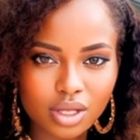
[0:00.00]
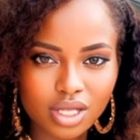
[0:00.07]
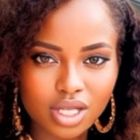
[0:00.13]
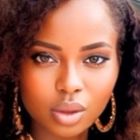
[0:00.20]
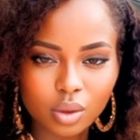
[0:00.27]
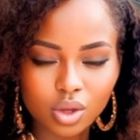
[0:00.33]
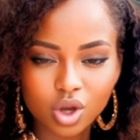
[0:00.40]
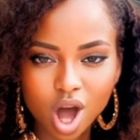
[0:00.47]

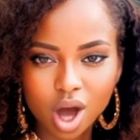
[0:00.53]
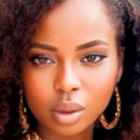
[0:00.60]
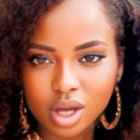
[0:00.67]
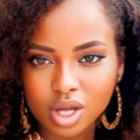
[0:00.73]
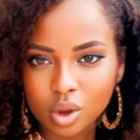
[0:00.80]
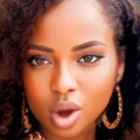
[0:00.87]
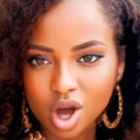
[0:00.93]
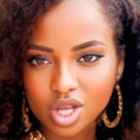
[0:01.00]

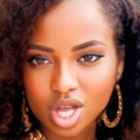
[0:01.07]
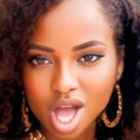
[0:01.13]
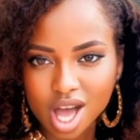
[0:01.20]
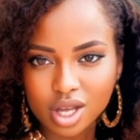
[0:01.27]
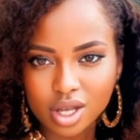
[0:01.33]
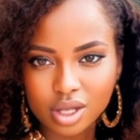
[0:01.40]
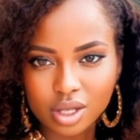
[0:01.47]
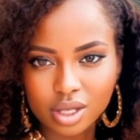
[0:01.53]
subscribing to our
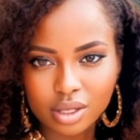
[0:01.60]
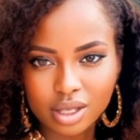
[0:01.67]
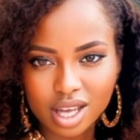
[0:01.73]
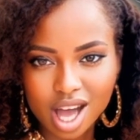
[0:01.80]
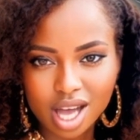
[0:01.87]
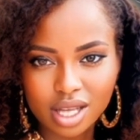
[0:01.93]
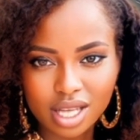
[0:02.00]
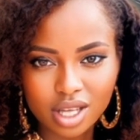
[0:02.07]
channel,
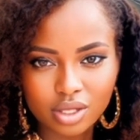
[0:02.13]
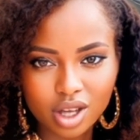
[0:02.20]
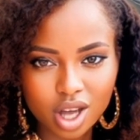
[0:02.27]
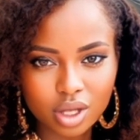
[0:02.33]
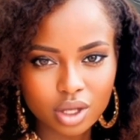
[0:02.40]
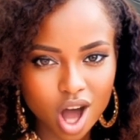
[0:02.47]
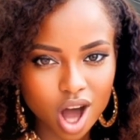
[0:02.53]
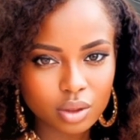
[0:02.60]
and leaving
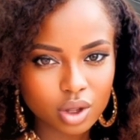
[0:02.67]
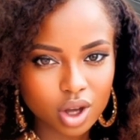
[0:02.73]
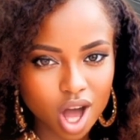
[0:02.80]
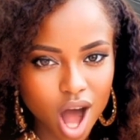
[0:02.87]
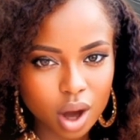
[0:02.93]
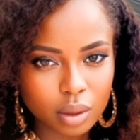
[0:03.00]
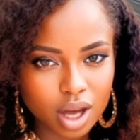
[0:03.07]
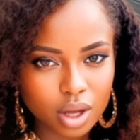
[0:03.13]
a thoughtful
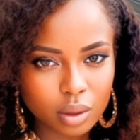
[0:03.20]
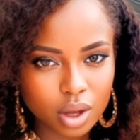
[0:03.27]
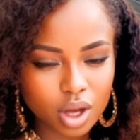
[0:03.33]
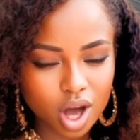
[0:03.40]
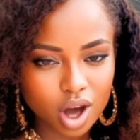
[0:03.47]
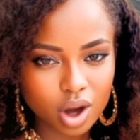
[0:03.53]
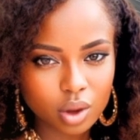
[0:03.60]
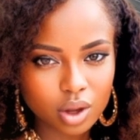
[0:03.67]
comment
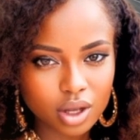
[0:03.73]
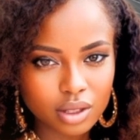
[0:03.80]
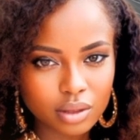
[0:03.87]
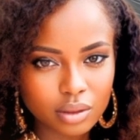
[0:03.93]
below.